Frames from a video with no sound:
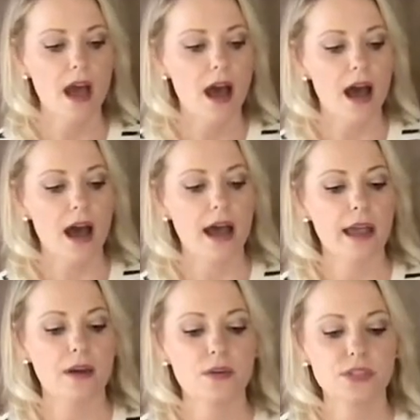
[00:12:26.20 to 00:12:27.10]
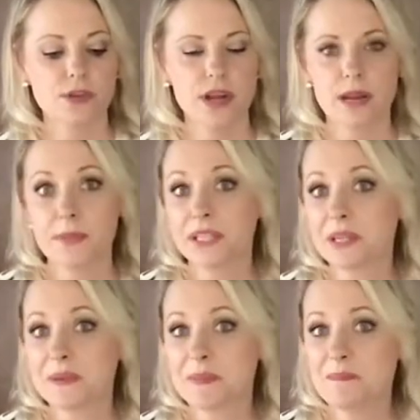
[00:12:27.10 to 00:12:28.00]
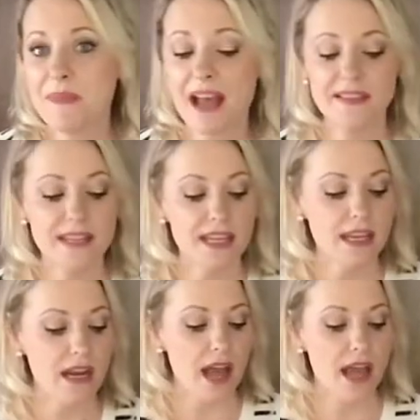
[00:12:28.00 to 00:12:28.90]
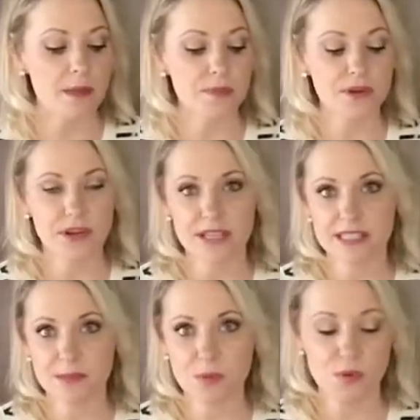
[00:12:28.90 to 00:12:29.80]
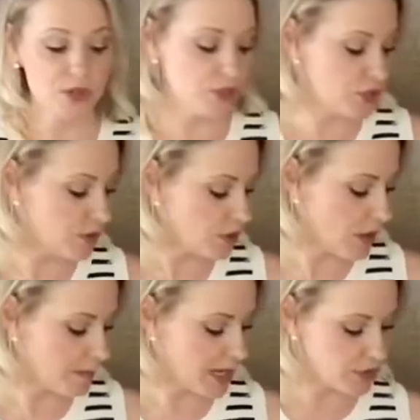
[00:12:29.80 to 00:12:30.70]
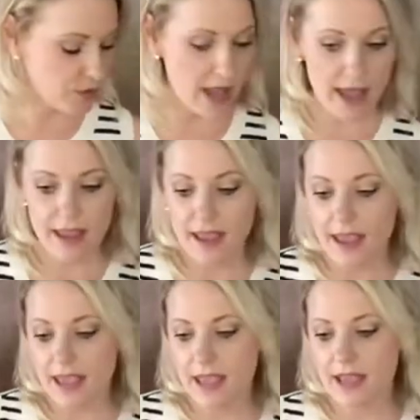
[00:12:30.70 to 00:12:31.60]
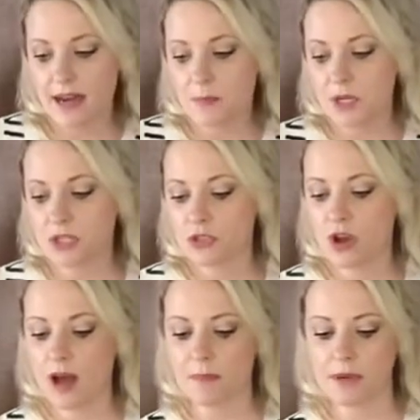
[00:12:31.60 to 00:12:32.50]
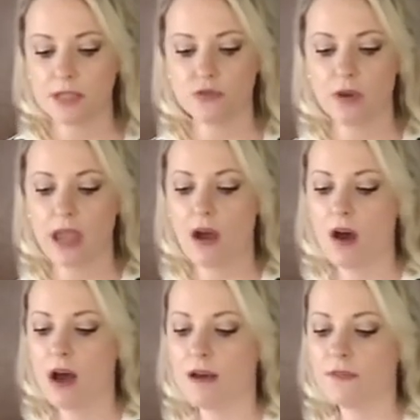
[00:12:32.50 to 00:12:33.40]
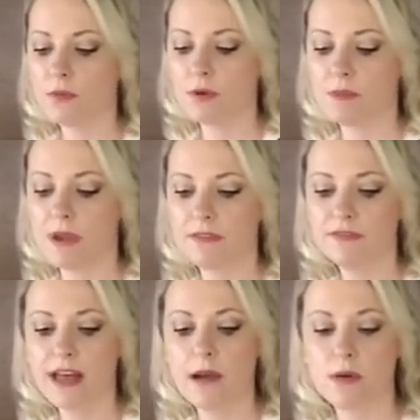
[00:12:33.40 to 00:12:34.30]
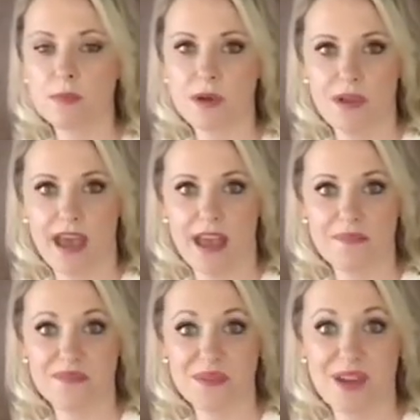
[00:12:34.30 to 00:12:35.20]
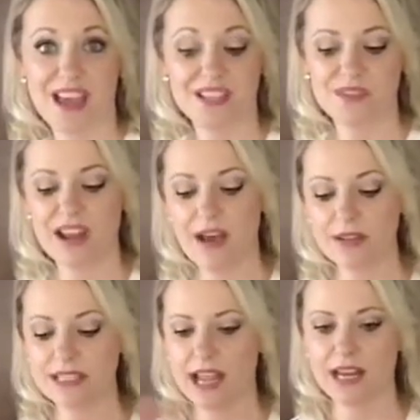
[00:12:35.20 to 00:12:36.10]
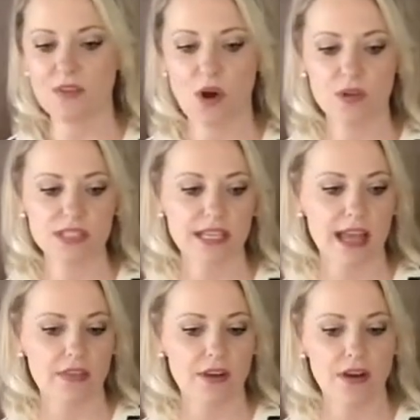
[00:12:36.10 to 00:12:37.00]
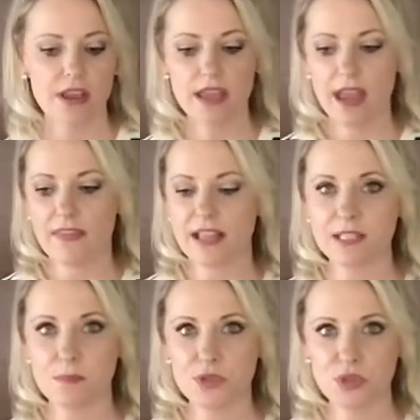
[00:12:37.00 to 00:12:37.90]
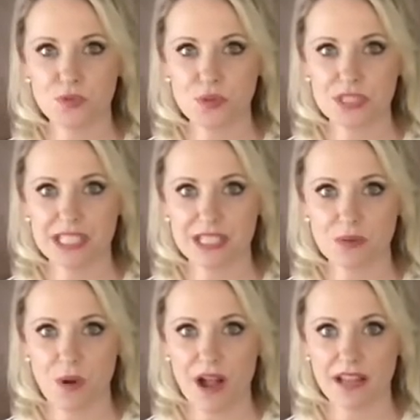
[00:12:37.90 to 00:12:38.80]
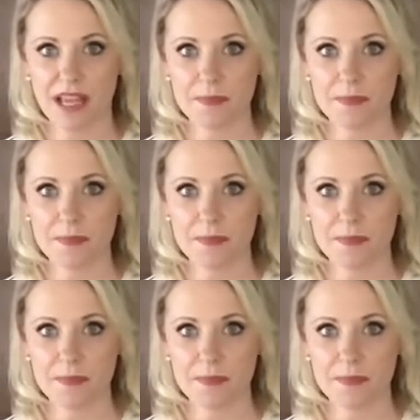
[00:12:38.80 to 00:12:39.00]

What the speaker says: I also put up a little bit of melon. I put some orange juice on my tray, and I'm gonna top my tray off with my flower bouquet. Okay, so now it's kind of all together, and that's a beautiful scene to walk in.